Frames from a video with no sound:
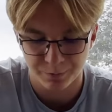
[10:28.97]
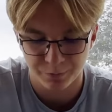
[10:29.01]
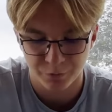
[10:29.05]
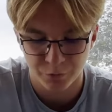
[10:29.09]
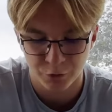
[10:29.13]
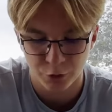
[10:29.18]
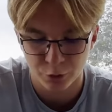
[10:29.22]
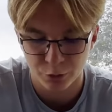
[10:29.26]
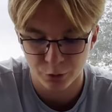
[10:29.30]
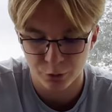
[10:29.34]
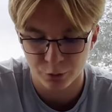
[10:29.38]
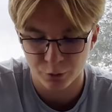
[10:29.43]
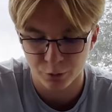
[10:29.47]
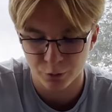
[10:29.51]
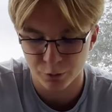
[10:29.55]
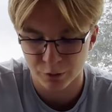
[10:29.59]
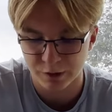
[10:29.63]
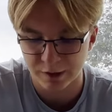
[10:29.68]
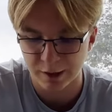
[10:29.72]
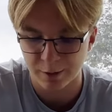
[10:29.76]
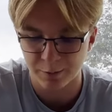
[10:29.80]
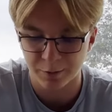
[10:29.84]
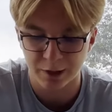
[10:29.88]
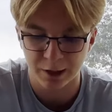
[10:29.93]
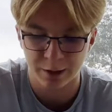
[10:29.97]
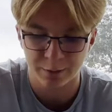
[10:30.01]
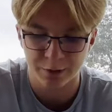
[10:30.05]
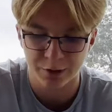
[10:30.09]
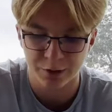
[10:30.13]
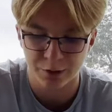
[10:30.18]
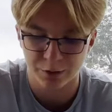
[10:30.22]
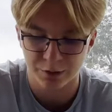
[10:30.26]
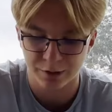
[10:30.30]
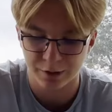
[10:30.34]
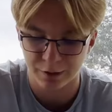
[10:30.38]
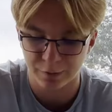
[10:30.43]
You
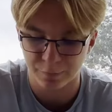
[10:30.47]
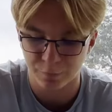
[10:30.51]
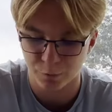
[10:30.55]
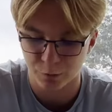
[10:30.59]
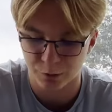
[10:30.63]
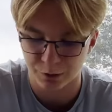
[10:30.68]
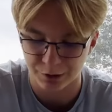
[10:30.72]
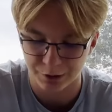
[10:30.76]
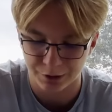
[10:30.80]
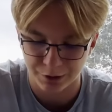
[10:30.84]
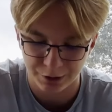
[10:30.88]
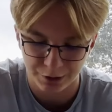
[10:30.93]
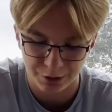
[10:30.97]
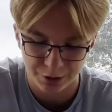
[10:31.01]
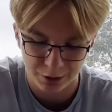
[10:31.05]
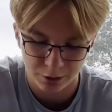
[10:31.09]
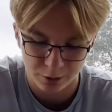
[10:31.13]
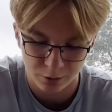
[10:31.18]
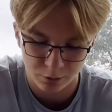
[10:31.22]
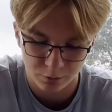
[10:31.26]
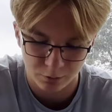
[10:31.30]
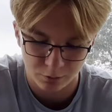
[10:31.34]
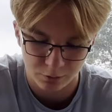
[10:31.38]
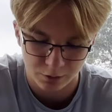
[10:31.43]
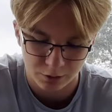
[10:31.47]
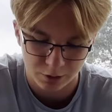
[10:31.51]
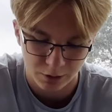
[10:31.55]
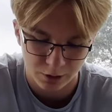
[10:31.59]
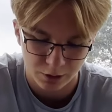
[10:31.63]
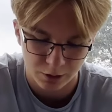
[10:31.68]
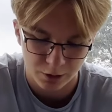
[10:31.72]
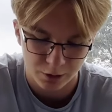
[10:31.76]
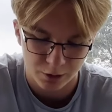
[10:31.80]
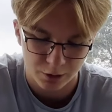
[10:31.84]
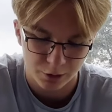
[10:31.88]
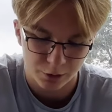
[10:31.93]
sometimes use it for the heal,
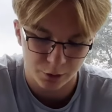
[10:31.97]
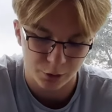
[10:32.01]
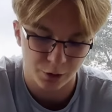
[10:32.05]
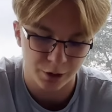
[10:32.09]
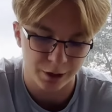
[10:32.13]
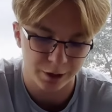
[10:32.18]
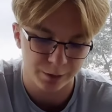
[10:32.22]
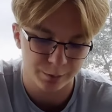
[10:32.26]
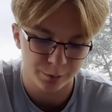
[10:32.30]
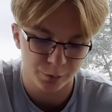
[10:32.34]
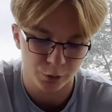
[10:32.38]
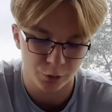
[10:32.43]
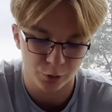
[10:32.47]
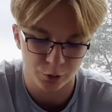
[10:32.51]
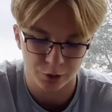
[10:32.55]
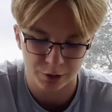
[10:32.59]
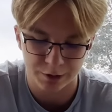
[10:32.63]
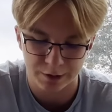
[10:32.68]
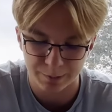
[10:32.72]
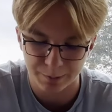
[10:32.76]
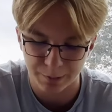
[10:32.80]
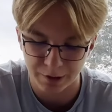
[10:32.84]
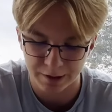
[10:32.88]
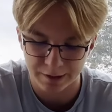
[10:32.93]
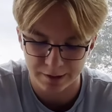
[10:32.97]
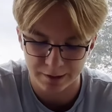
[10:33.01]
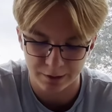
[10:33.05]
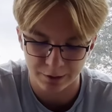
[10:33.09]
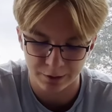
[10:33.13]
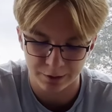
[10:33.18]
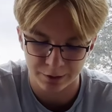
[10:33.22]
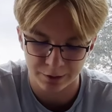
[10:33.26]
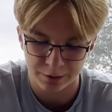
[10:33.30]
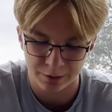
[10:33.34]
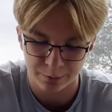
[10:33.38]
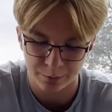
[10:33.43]
to get more space
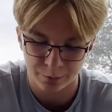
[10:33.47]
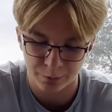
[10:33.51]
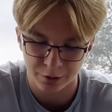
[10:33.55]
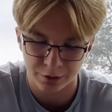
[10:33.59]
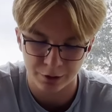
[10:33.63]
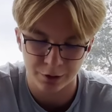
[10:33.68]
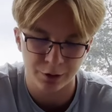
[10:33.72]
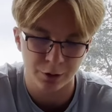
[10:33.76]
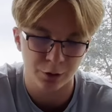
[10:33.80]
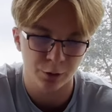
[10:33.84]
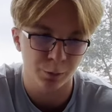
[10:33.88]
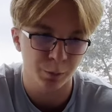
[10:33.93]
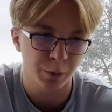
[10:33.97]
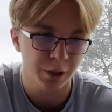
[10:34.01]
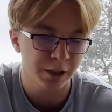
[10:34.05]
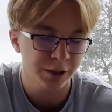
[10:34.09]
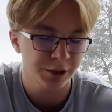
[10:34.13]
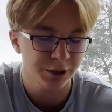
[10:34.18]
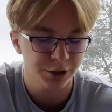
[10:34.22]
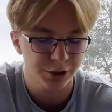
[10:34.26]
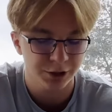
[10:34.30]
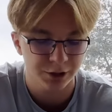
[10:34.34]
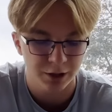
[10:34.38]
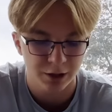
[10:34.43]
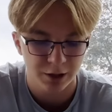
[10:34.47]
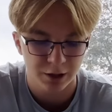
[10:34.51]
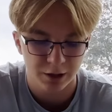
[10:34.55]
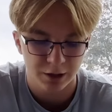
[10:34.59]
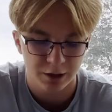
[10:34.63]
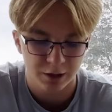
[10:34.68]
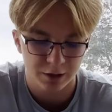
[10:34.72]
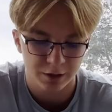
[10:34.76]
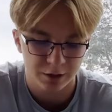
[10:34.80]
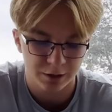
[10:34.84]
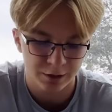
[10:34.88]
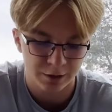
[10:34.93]
on bench.
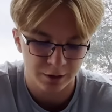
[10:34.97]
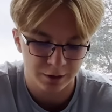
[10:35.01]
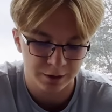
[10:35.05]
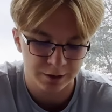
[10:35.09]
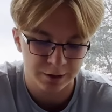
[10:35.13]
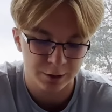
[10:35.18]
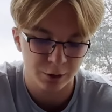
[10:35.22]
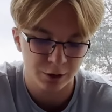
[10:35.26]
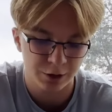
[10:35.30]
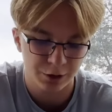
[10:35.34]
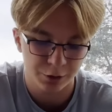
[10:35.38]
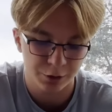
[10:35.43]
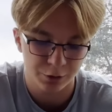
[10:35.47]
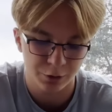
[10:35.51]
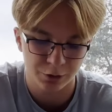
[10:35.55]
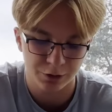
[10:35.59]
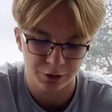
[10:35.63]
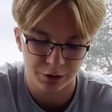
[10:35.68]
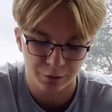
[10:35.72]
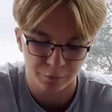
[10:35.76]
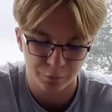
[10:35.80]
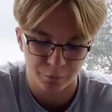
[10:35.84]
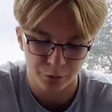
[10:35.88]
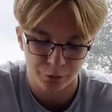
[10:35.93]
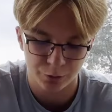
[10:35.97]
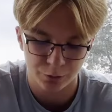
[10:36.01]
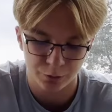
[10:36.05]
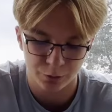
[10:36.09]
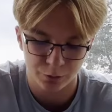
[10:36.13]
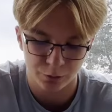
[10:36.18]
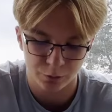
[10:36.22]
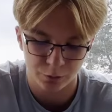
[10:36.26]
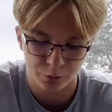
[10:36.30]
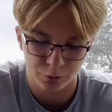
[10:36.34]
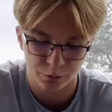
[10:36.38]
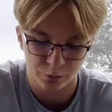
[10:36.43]
It's really good if
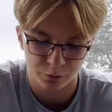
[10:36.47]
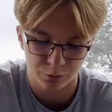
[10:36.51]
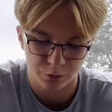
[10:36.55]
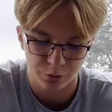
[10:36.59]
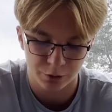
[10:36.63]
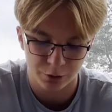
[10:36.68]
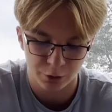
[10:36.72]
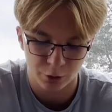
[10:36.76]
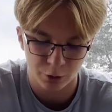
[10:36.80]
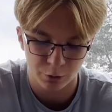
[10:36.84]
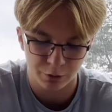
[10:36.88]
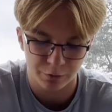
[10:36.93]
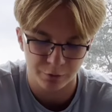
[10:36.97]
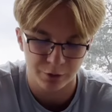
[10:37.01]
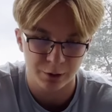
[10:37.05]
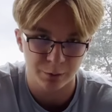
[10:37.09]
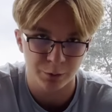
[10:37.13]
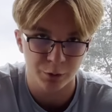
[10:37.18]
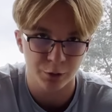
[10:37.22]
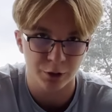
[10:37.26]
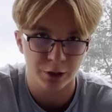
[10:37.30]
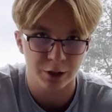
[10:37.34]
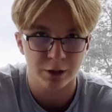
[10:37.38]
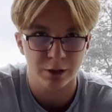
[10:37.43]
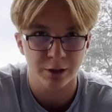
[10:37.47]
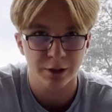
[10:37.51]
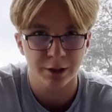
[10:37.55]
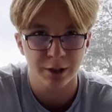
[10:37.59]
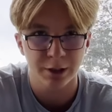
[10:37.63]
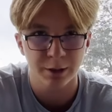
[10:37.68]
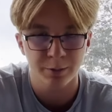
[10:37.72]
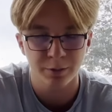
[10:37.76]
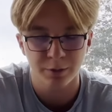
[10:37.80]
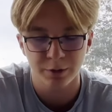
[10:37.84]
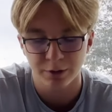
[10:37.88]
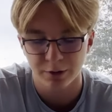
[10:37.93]
you draw with the Mew early
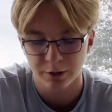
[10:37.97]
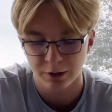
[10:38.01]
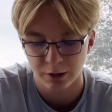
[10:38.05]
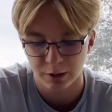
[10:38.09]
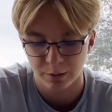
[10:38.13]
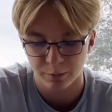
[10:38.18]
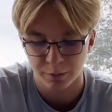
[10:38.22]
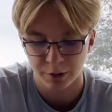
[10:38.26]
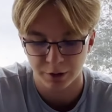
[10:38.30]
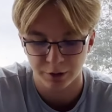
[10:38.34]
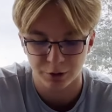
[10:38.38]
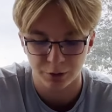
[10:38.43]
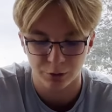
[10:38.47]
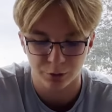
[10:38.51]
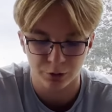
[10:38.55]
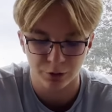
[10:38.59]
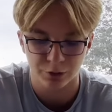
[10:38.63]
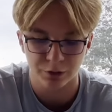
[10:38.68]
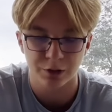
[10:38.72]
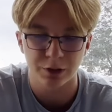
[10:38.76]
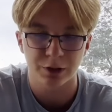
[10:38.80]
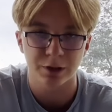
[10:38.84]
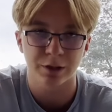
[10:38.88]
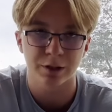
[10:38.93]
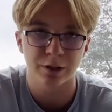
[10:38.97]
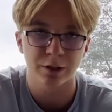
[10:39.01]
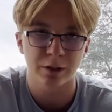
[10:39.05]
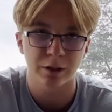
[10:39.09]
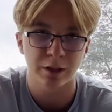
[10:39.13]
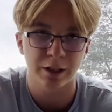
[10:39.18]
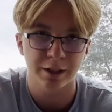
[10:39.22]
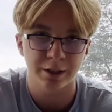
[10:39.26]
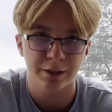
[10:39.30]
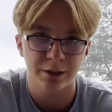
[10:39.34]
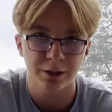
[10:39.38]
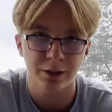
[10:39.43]
game, but you don't need it
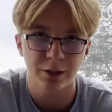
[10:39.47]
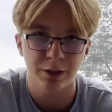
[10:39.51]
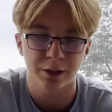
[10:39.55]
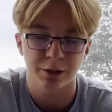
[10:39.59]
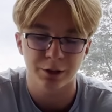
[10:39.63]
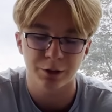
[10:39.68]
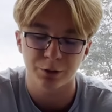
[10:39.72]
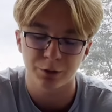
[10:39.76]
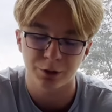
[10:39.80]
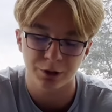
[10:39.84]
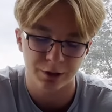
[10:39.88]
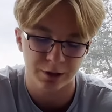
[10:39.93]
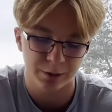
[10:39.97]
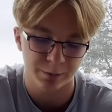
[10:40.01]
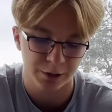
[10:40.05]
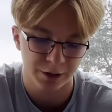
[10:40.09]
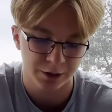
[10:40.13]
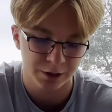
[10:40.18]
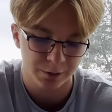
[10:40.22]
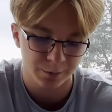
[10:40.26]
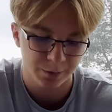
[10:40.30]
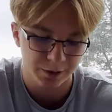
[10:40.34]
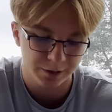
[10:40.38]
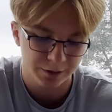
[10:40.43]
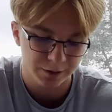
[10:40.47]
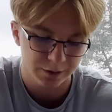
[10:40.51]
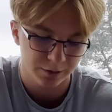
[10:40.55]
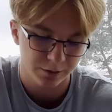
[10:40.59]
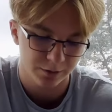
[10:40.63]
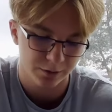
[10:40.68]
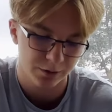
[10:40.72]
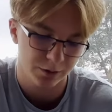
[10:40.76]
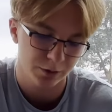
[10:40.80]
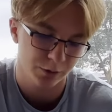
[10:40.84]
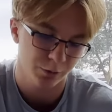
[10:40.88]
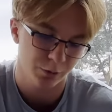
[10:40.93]
later and you need a bench space,
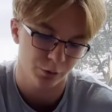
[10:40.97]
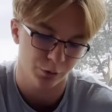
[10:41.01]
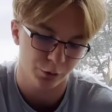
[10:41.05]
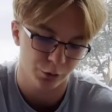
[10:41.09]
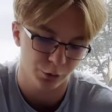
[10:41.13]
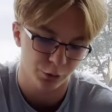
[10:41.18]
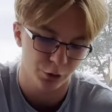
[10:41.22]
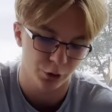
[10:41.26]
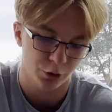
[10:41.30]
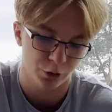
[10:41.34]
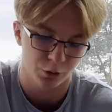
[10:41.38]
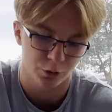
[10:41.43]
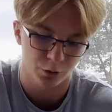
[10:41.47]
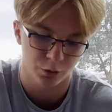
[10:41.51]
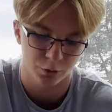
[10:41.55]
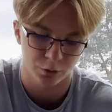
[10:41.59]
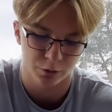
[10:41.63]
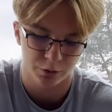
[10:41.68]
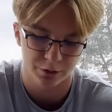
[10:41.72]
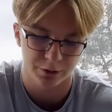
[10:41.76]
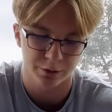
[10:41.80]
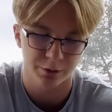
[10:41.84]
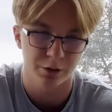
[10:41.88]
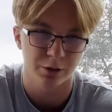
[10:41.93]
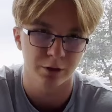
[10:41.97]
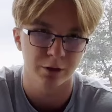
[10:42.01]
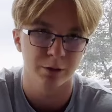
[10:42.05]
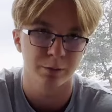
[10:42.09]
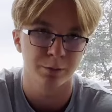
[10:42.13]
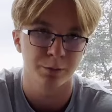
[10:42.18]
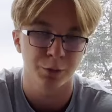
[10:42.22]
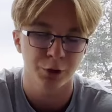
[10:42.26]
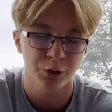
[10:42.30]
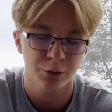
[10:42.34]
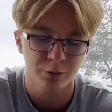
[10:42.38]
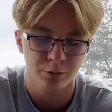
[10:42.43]
so you Turo
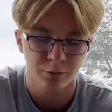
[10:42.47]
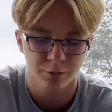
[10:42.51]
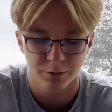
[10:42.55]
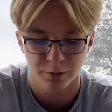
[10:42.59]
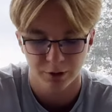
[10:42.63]
Mew.